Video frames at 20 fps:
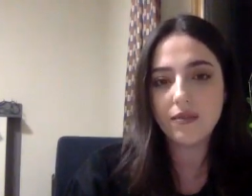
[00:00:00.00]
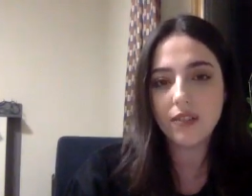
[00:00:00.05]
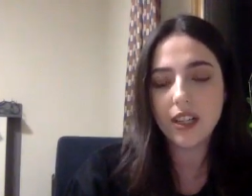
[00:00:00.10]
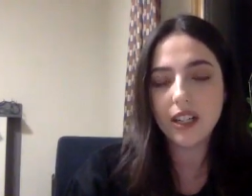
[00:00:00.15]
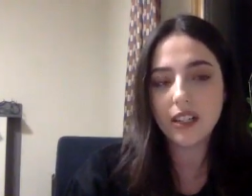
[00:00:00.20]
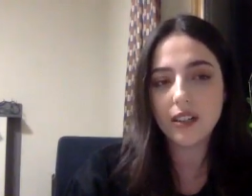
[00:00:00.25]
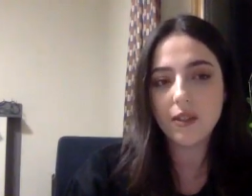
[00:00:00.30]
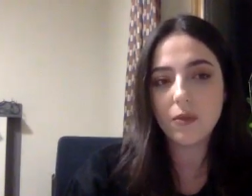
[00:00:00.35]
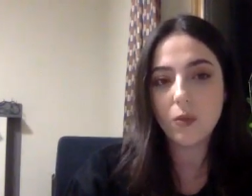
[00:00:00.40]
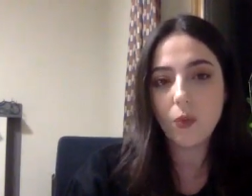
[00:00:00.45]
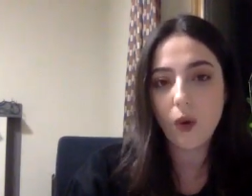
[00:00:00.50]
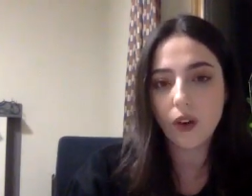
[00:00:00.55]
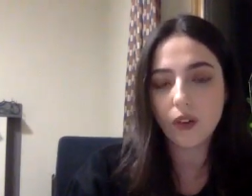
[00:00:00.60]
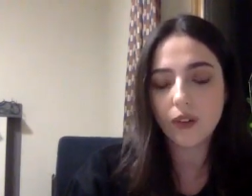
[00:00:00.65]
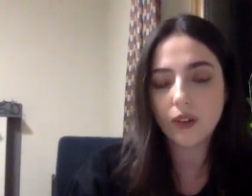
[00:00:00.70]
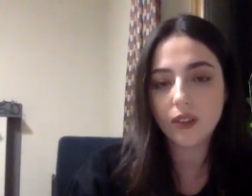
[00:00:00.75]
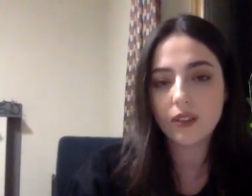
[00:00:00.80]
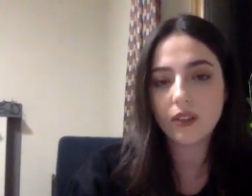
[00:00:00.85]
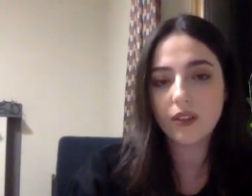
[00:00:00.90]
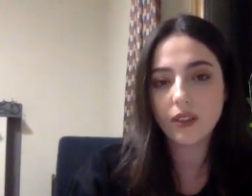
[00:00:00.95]
really want
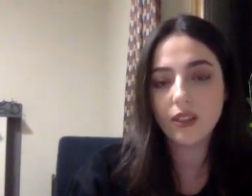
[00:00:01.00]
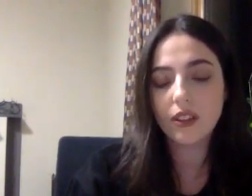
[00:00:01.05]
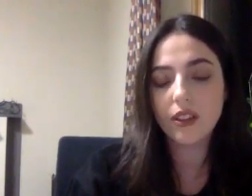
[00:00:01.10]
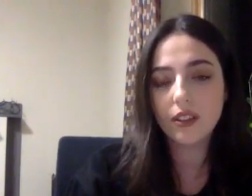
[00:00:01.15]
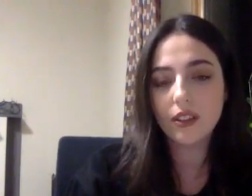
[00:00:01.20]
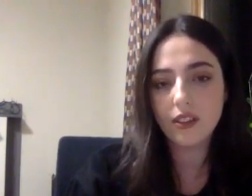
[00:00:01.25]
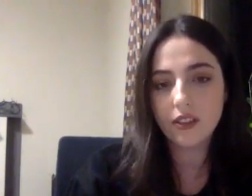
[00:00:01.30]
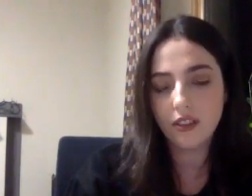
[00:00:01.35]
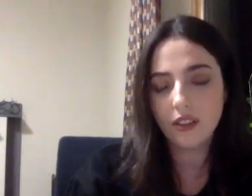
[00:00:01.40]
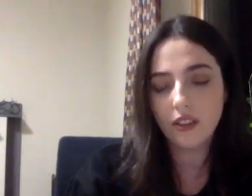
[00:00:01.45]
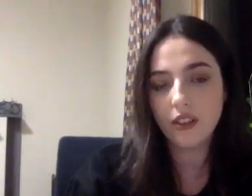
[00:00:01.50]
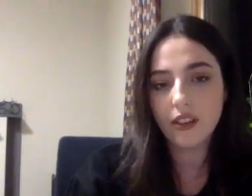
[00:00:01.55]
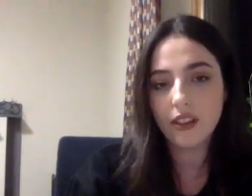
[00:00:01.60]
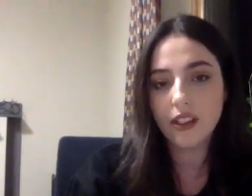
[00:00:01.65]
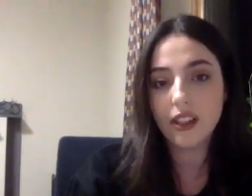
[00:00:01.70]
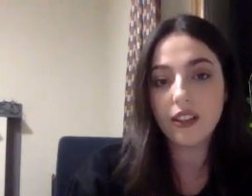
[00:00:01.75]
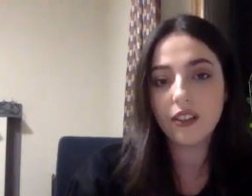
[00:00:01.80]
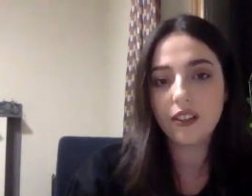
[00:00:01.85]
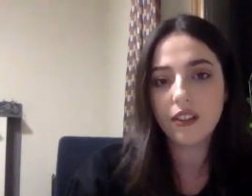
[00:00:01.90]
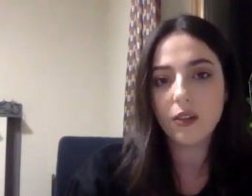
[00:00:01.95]
you know
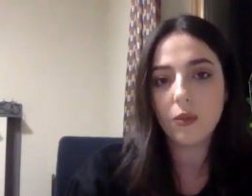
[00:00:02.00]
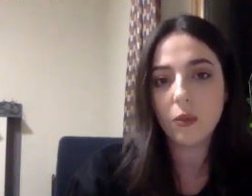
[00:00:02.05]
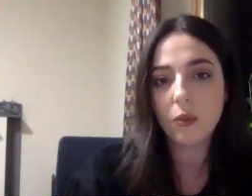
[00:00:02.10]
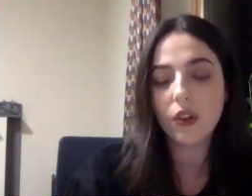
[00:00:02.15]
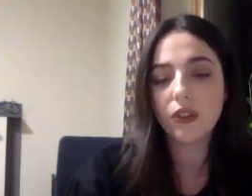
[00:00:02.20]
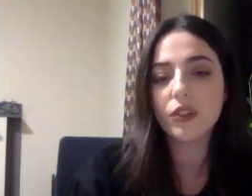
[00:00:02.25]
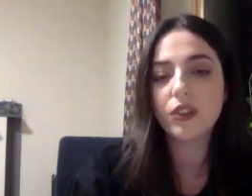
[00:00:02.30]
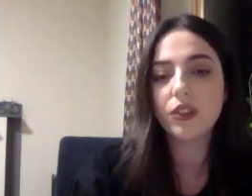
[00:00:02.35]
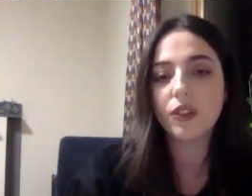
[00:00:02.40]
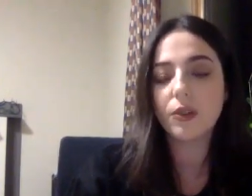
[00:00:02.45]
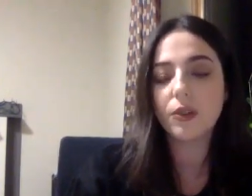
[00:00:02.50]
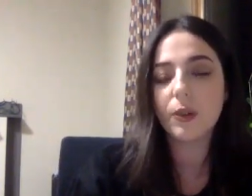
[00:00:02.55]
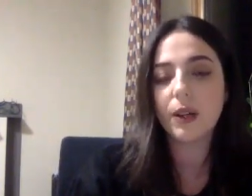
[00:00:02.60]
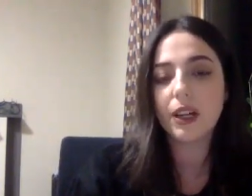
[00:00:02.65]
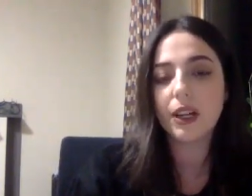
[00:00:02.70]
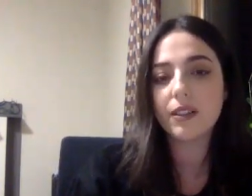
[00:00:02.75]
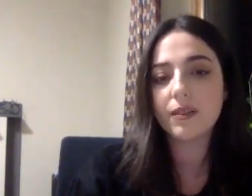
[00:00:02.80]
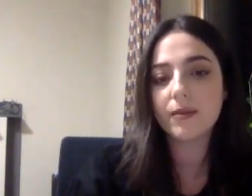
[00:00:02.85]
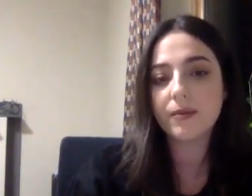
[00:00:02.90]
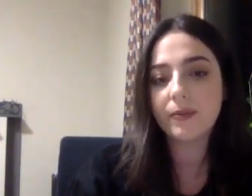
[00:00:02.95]
need to want to do
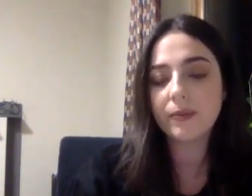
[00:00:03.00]
it